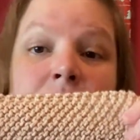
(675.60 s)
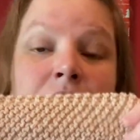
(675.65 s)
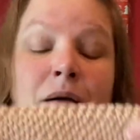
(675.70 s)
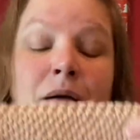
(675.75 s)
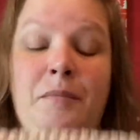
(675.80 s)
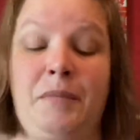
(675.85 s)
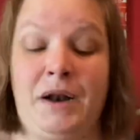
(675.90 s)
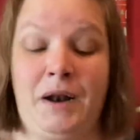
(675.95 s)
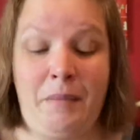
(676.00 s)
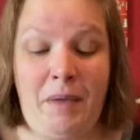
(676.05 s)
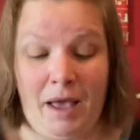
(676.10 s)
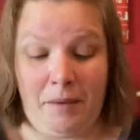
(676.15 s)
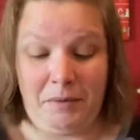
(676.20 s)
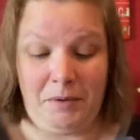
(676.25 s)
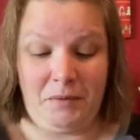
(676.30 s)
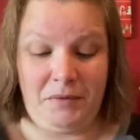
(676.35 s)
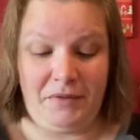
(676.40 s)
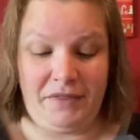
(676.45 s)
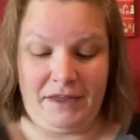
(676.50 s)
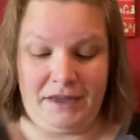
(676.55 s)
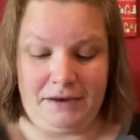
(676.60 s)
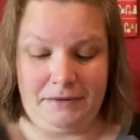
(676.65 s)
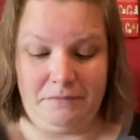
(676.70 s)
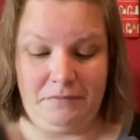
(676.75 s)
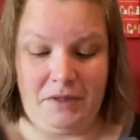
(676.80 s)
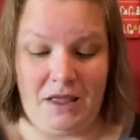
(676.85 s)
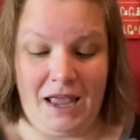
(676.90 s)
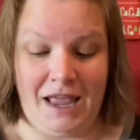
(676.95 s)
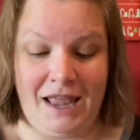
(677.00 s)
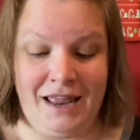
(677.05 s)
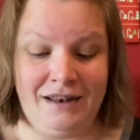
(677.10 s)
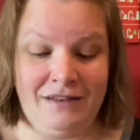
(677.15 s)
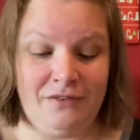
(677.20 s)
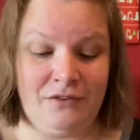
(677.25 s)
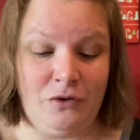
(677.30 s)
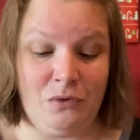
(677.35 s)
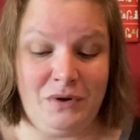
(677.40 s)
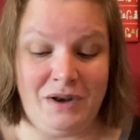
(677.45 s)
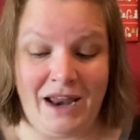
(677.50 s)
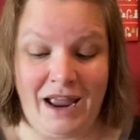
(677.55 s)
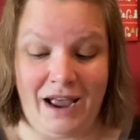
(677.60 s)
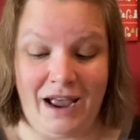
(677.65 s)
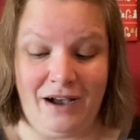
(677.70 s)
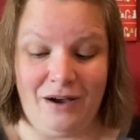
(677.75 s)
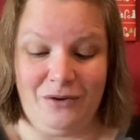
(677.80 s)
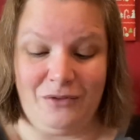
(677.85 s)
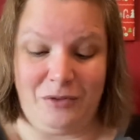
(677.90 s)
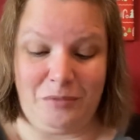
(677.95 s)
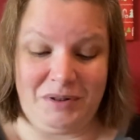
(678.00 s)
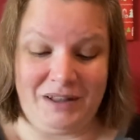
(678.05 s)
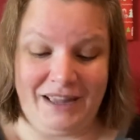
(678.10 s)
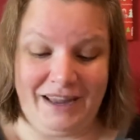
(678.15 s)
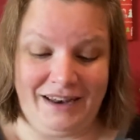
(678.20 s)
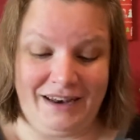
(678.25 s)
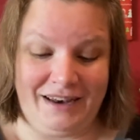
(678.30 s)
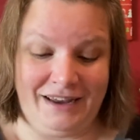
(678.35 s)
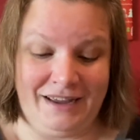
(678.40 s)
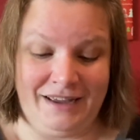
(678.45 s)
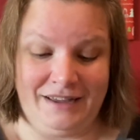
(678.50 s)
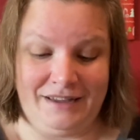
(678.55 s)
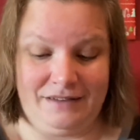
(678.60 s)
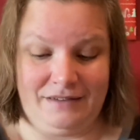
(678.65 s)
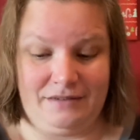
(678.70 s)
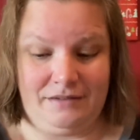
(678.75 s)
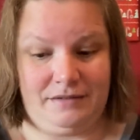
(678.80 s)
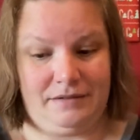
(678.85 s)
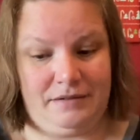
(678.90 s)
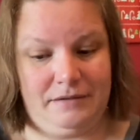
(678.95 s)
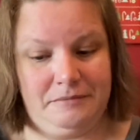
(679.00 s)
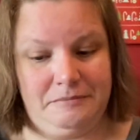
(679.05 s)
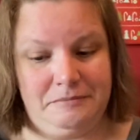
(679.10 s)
But I'm happy with it. And so now the plan is